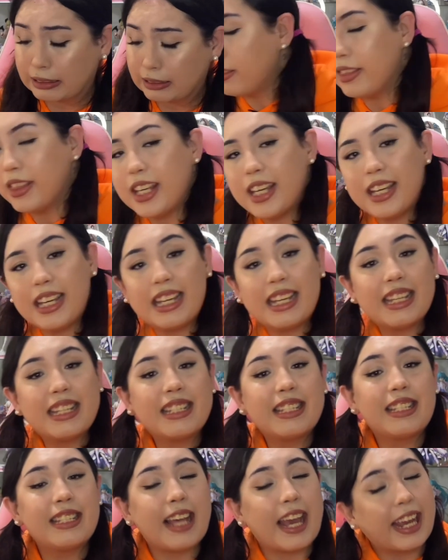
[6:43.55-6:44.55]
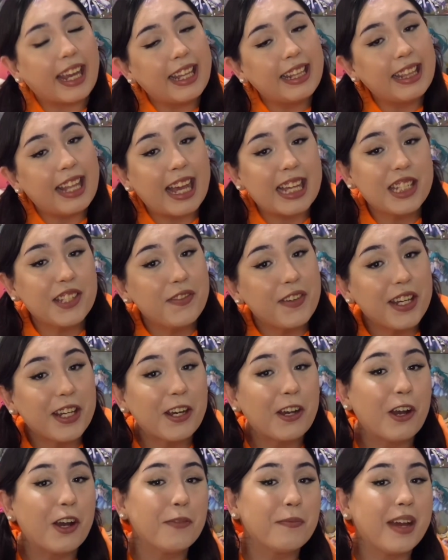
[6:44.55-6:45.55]
The second last figure
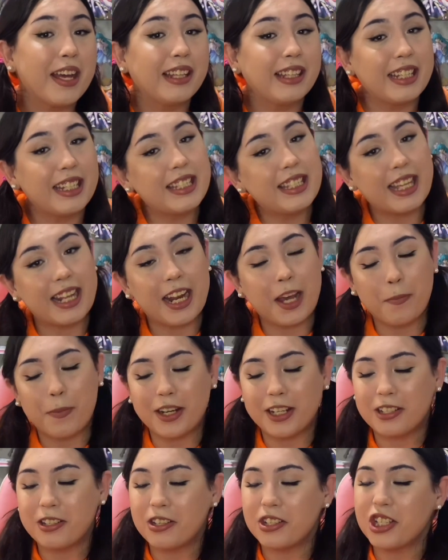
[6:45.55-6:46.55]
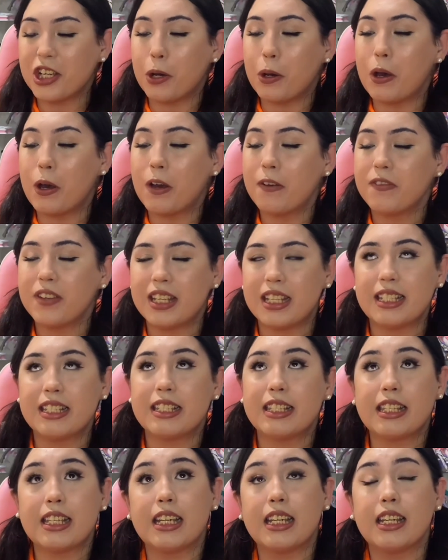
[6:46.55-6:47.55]
on my list that I wanted to show off is
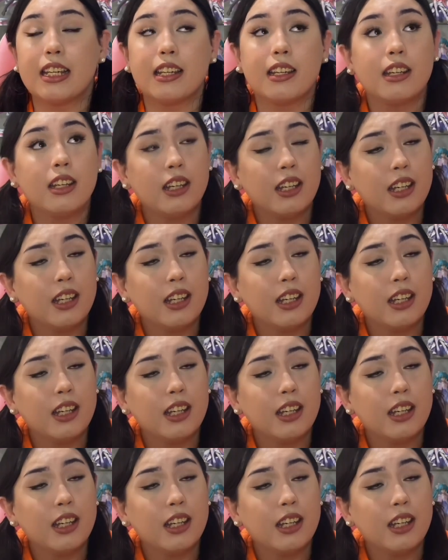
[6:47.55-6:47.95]
the